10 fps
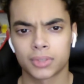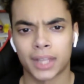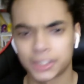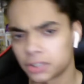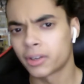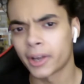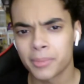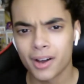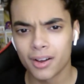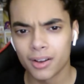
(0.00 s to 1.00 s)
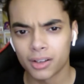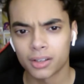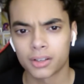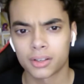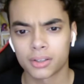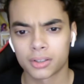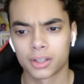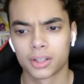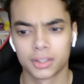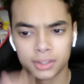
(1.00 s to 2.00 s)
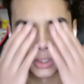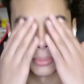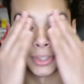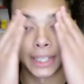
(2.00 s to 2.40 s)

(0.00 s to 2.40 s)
That's your grandma? December